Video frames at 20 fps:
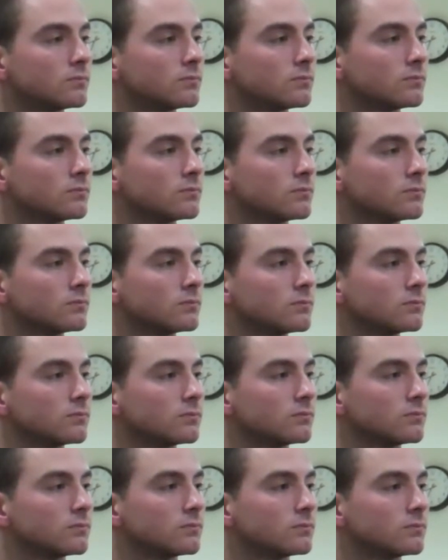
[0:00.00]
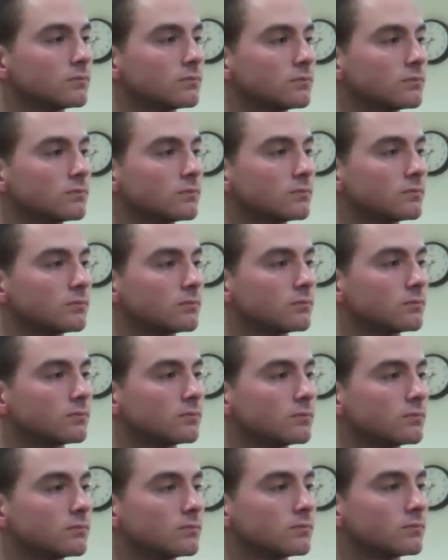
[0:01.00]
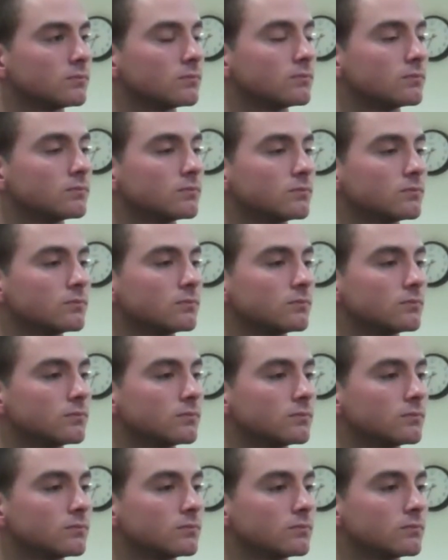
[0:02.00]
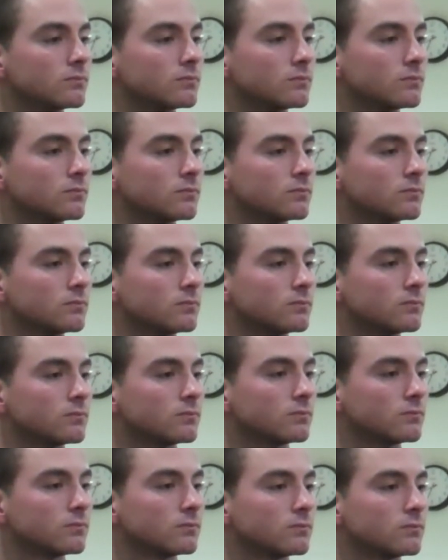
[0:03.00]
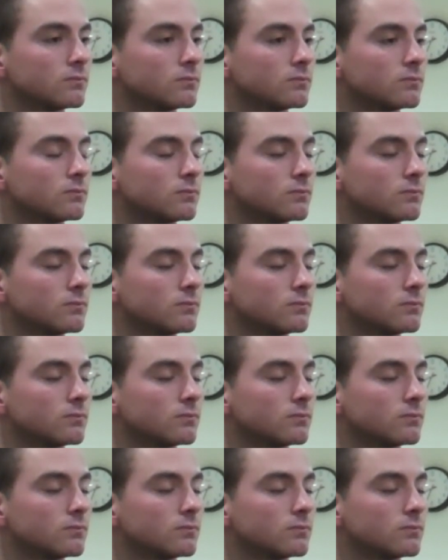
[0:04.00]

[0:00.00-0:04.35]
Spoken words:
This person isn't speaking.